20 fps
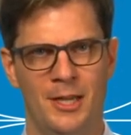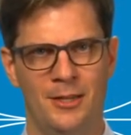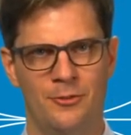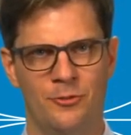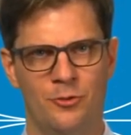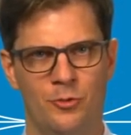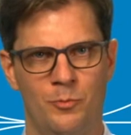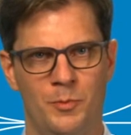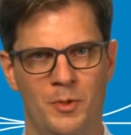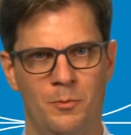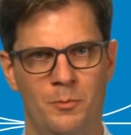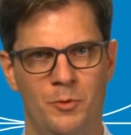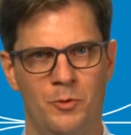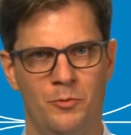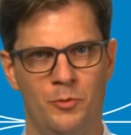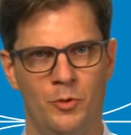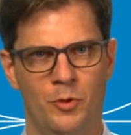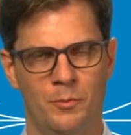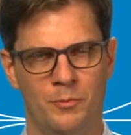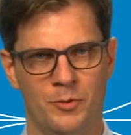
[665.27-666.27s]
has to be
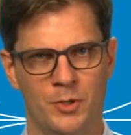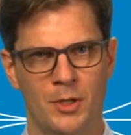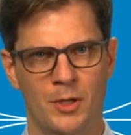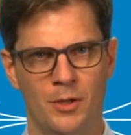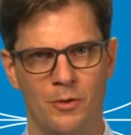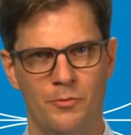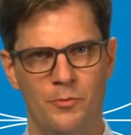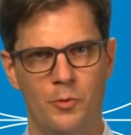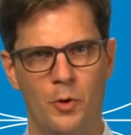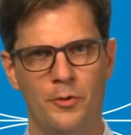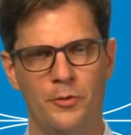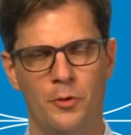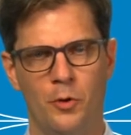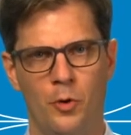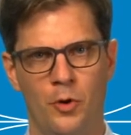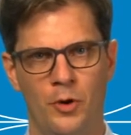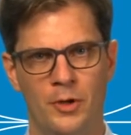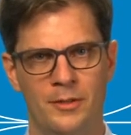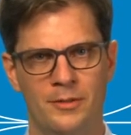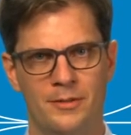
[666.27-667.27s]
performed for the
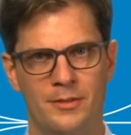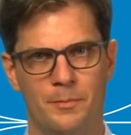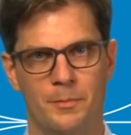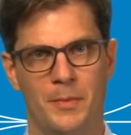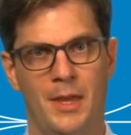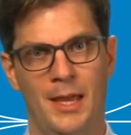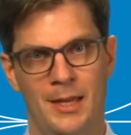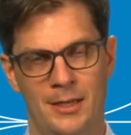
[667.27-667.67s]
hoist,